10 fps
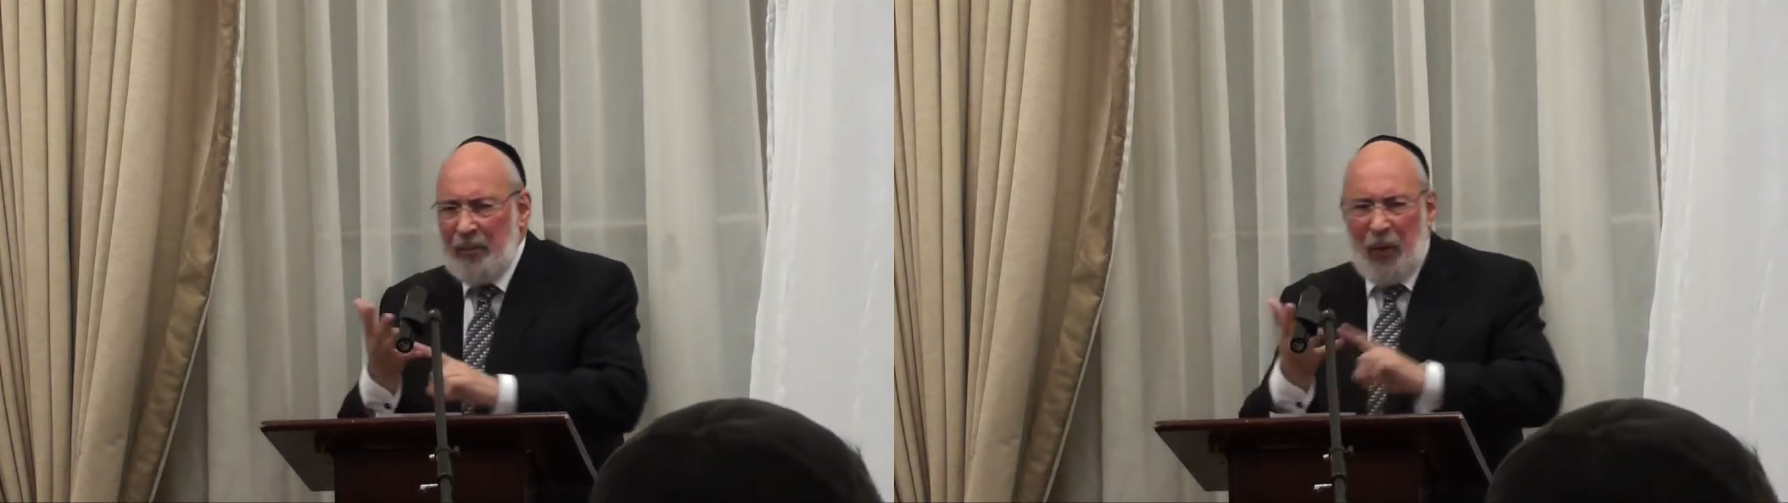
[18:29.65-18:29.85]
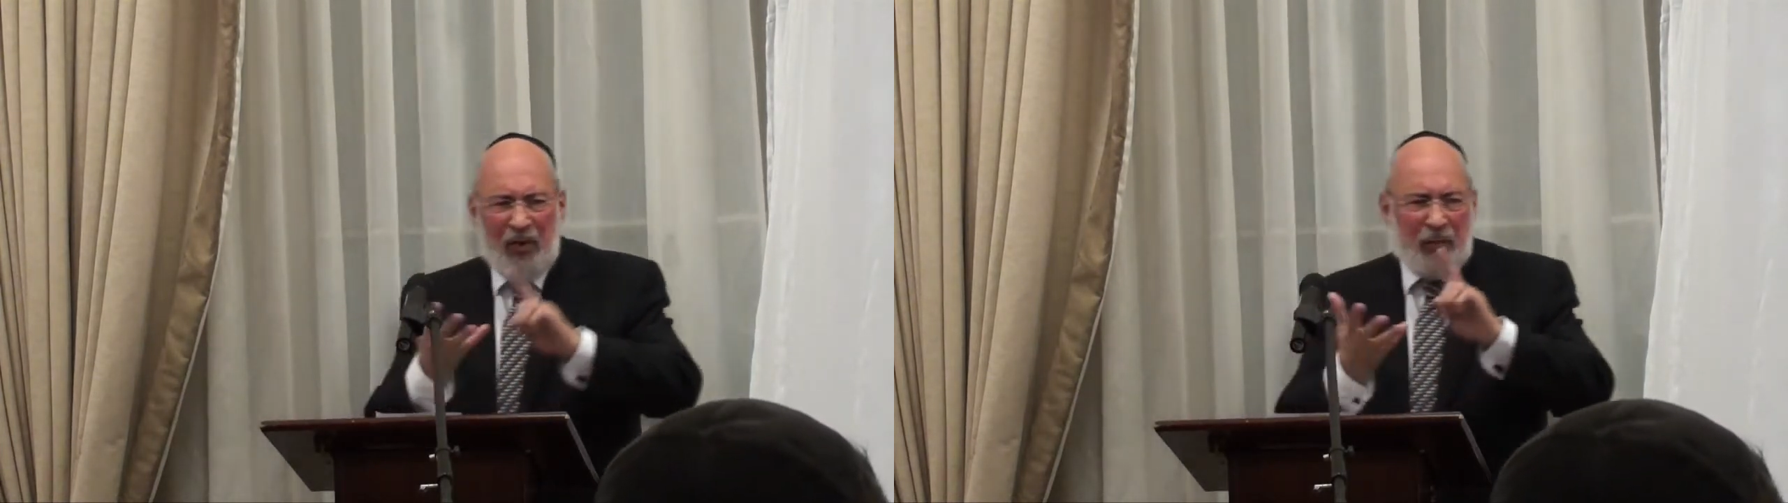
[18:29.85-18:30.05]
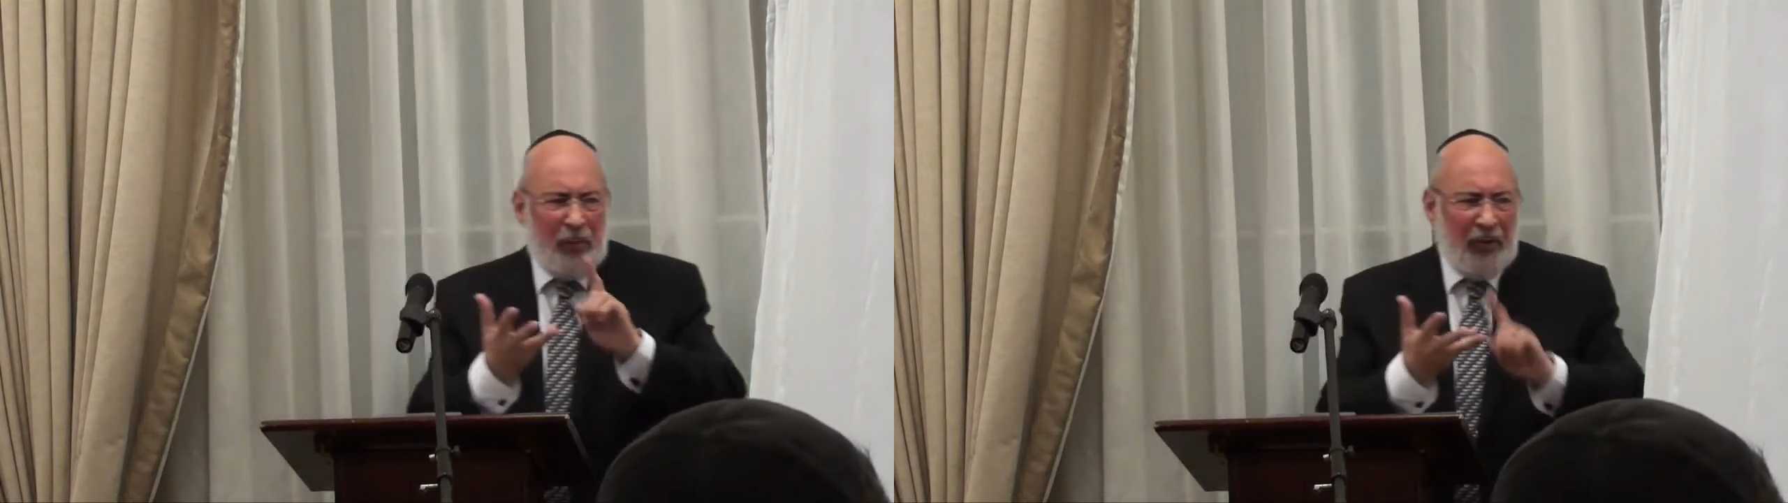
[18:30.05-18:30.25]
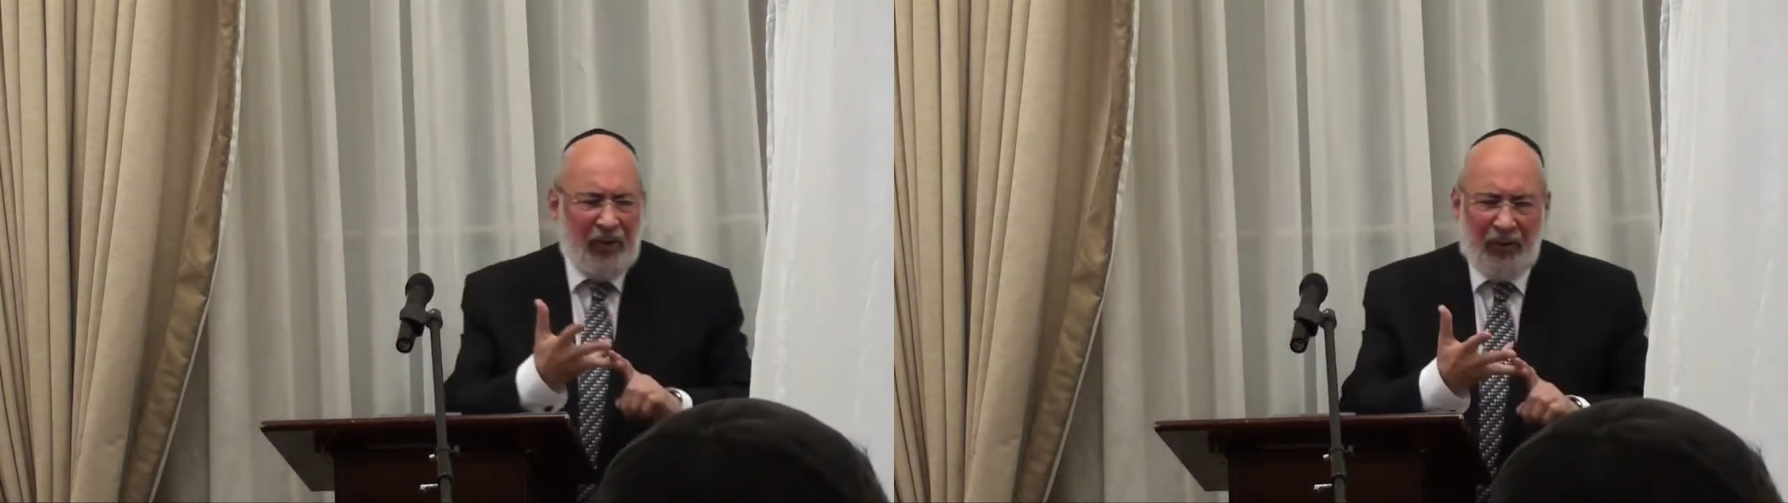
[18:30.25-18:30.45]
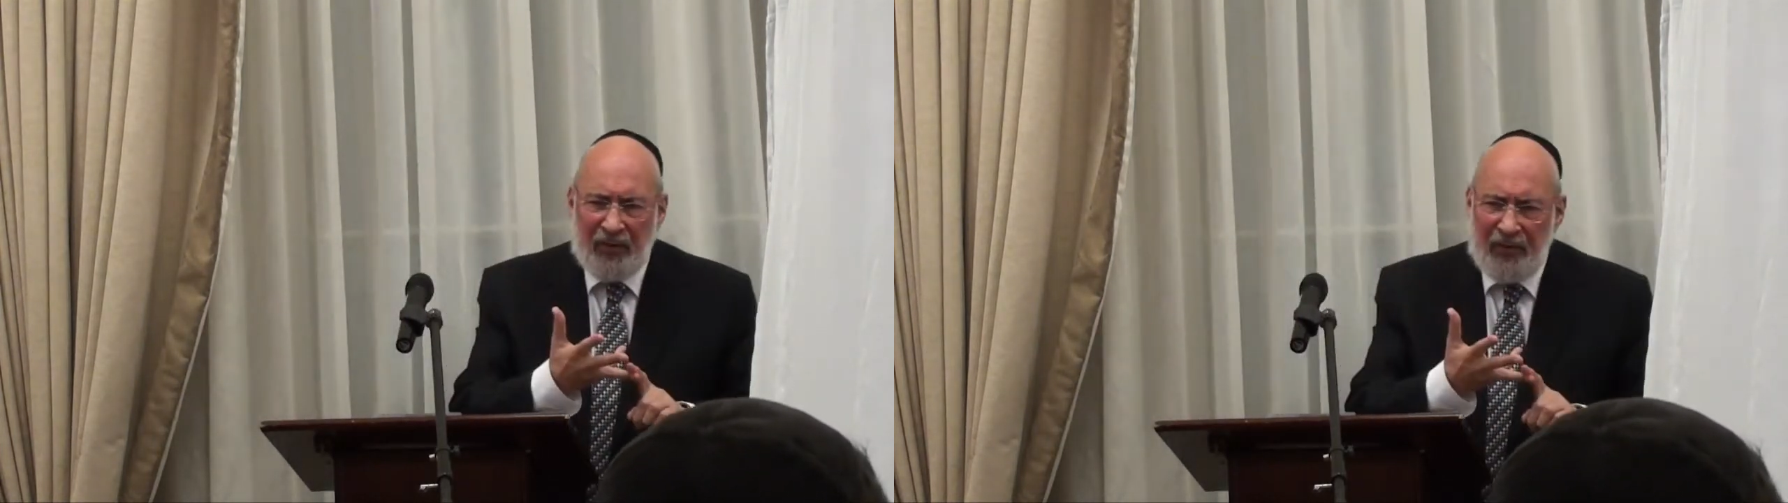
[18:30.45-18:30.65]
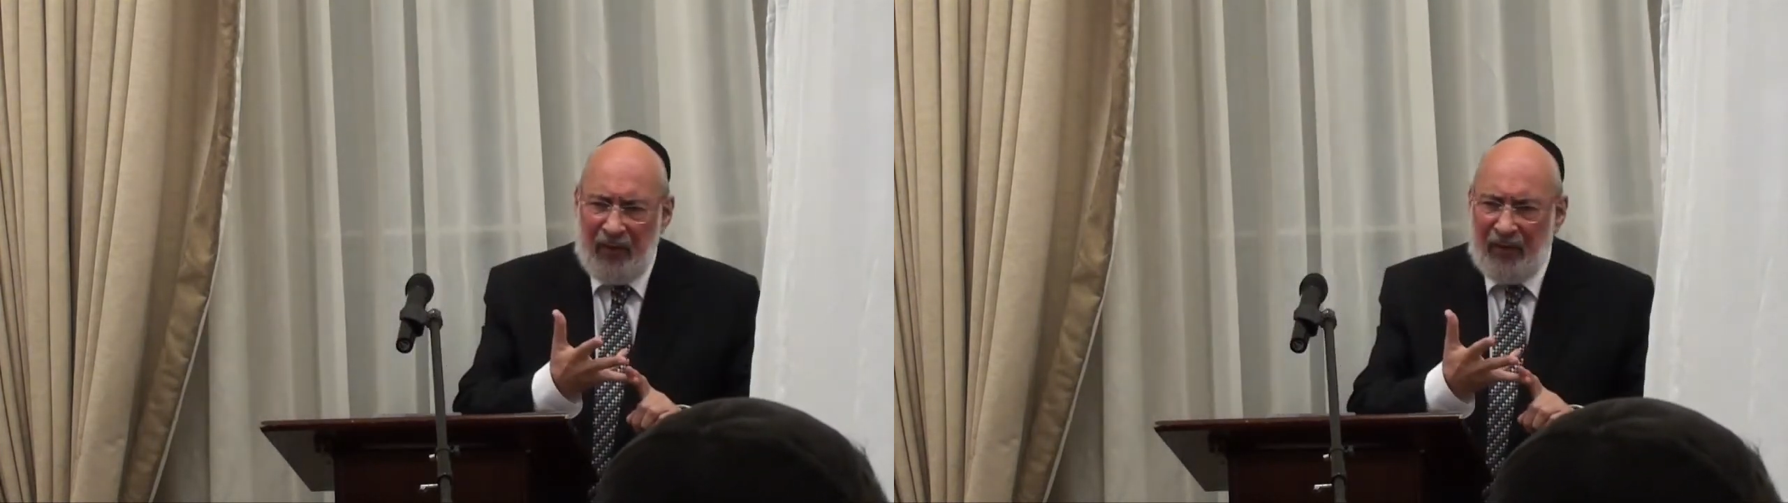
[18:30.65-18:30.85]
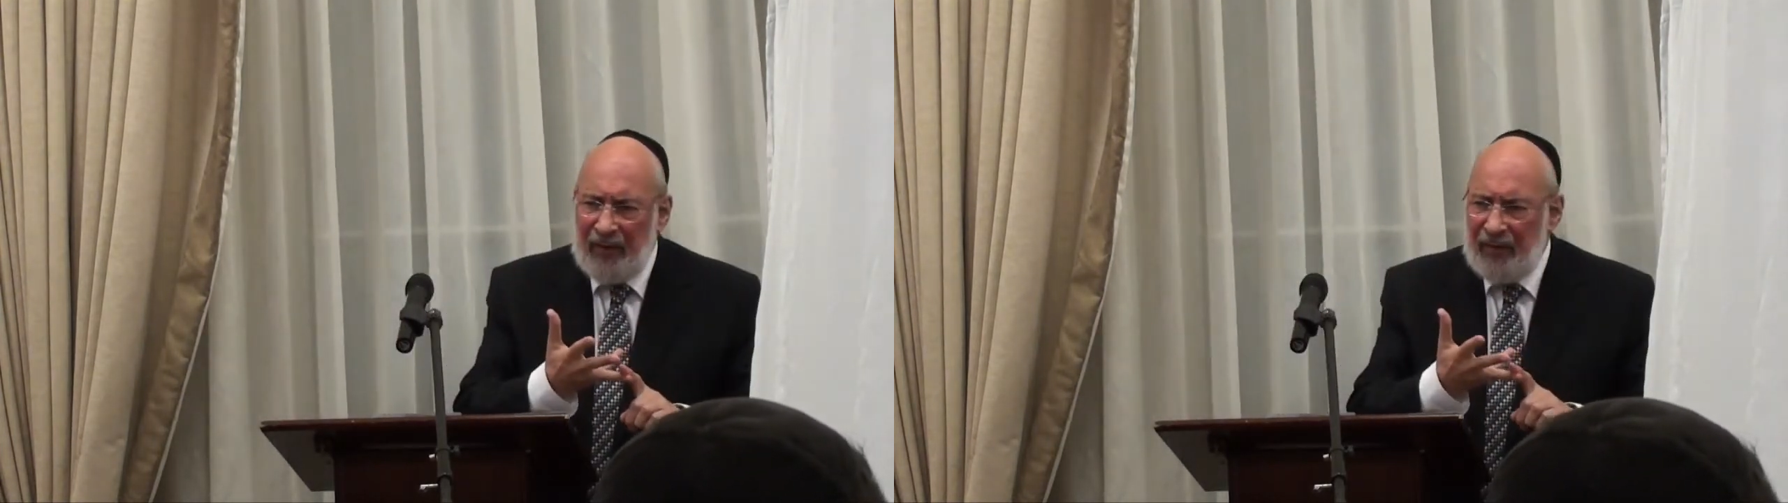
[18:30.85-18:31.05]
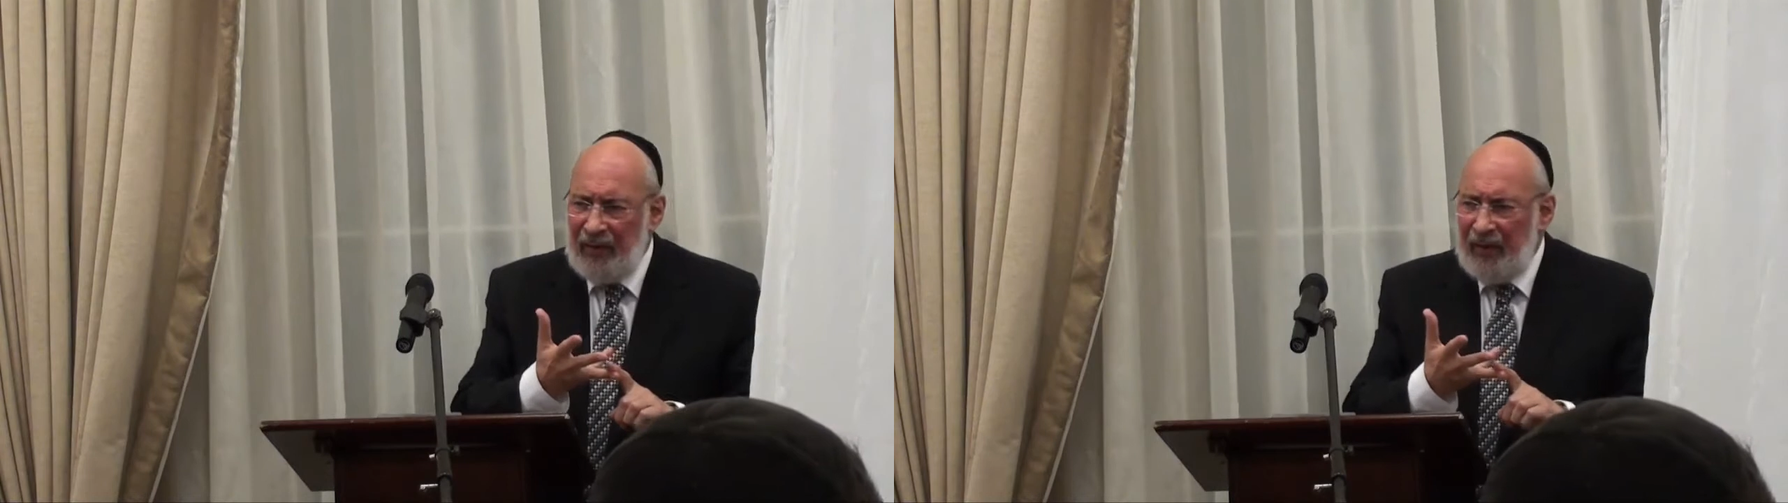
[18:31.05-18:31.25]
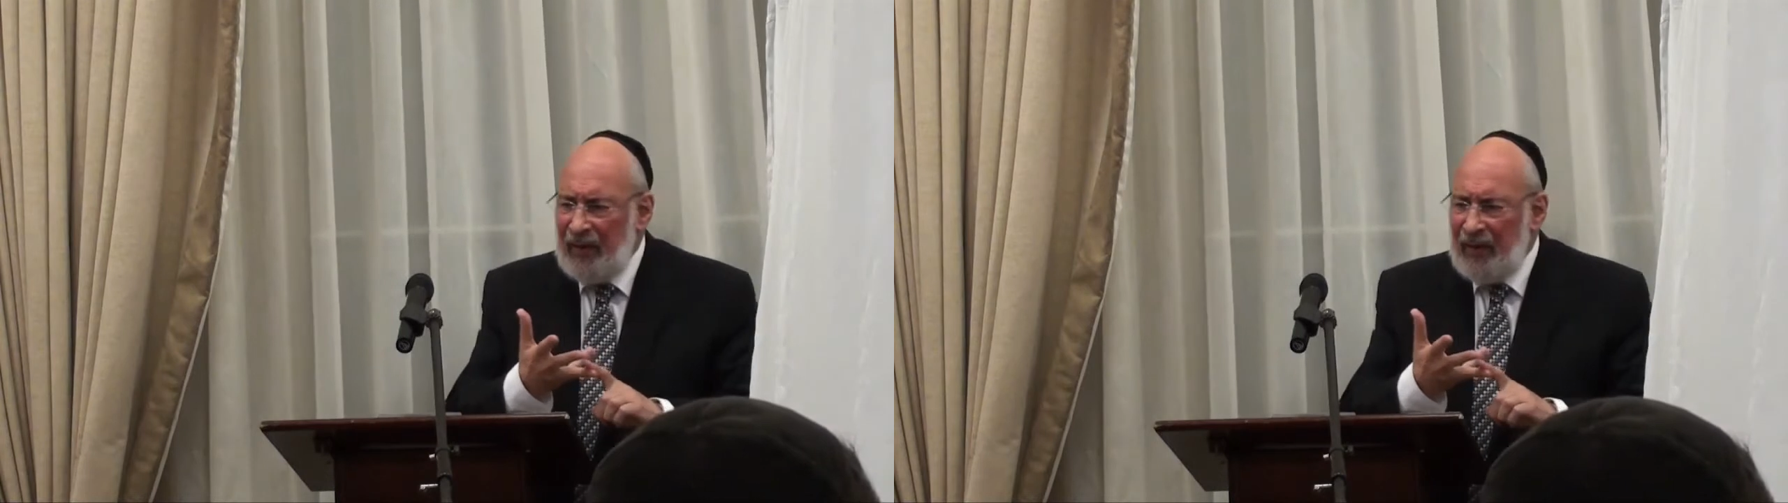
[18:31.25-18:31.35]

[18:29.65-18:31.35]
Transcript: Boys were putting on tefillin.